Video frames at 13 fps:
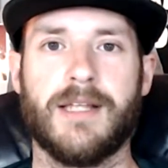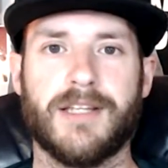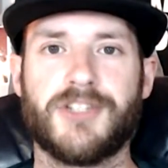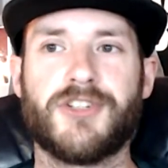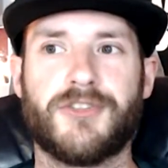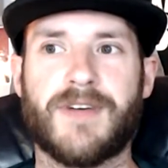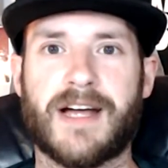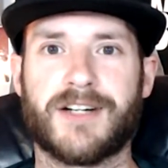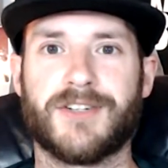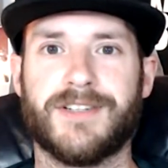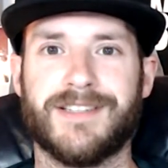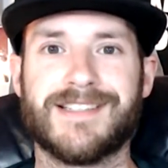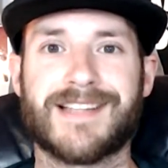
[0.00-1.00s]
Let's just
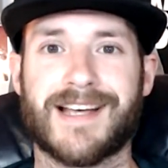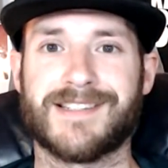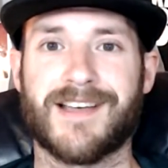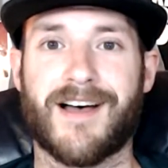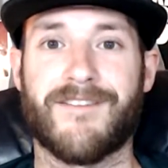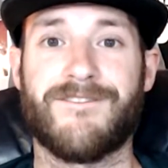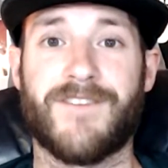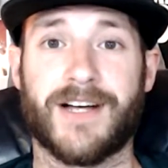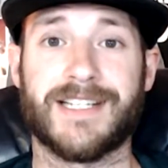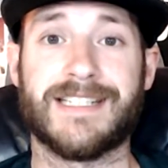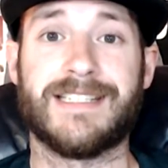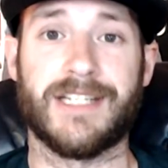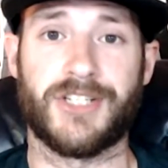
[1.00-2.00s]
factor in this guy's a fun
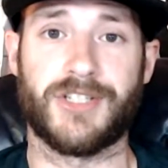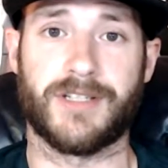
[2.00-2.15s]
addition